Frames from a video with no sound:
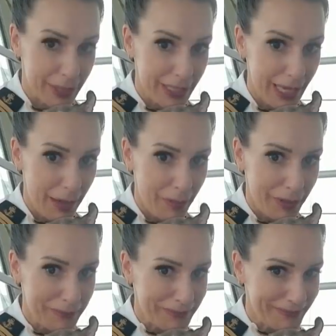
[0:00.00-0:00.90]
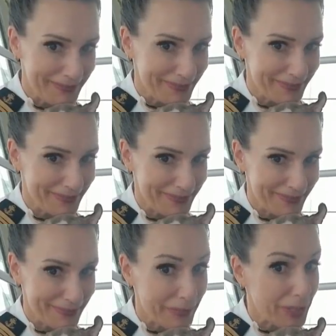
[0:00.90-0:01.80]
Look at the camera.
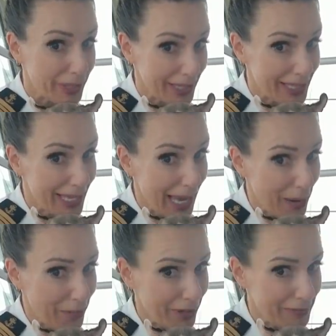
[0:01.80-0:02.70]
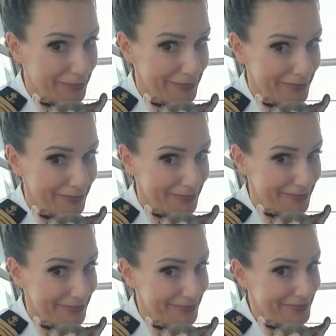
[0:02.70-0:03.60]
Bug Naked is a star in her own
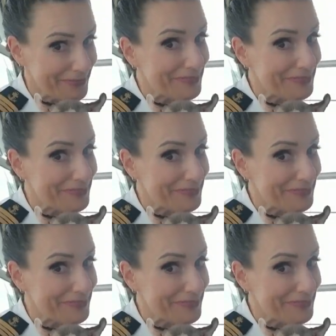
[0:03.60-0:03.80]
right.